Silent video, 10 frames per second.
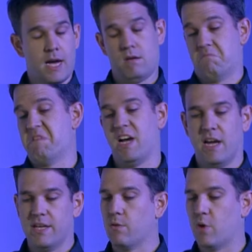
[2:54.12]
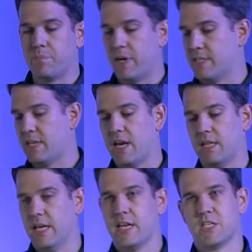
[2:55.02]
Yeah, yeah, it's a okay. WordPress
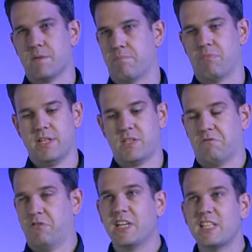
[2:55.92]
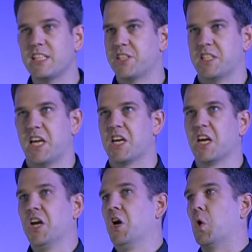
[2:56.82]
site. Like it's a it's a really just like
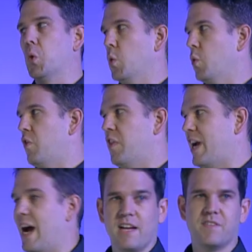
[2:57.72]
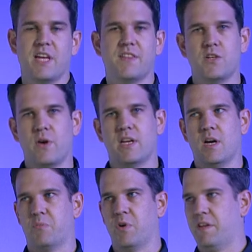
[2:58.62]
the kind of site that you end
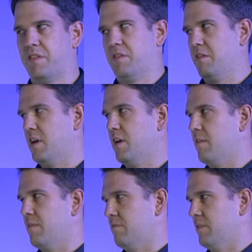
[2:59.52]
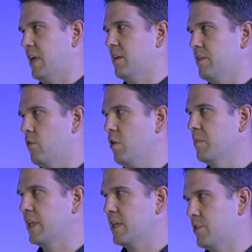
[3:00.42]
up with uh, like
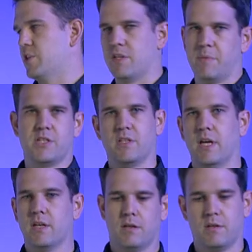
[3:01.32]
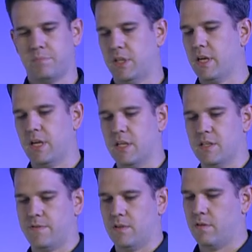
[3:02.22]
normally. So just a bunch of like
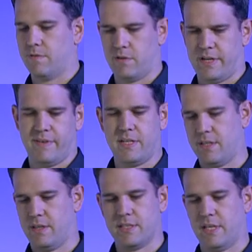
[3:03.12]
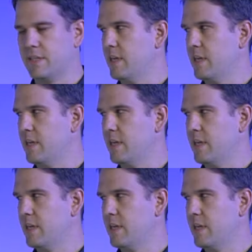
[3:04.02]
plugins for for events and things like